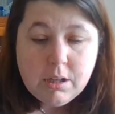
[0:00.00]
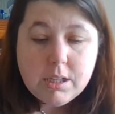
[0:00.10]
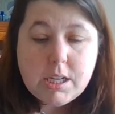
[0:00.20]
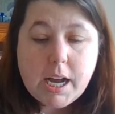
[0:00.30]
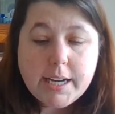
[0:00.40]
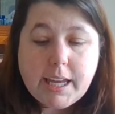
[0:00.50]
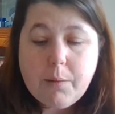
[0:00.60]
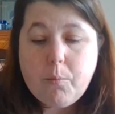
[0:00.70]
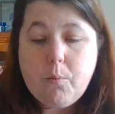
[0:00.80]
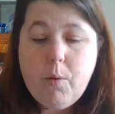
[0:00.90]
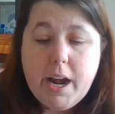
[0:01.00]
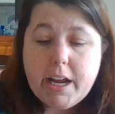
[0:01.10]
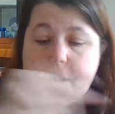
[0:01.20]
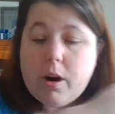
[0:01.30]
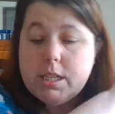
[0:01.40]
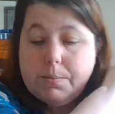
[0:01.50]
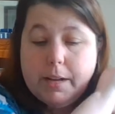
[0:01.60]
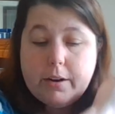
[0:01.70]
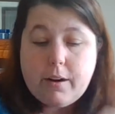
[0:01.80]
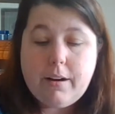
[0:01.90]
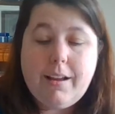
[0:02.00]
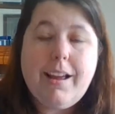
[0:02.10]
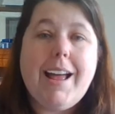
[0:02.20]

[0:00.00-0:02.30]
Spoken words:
Todd came running across the playground.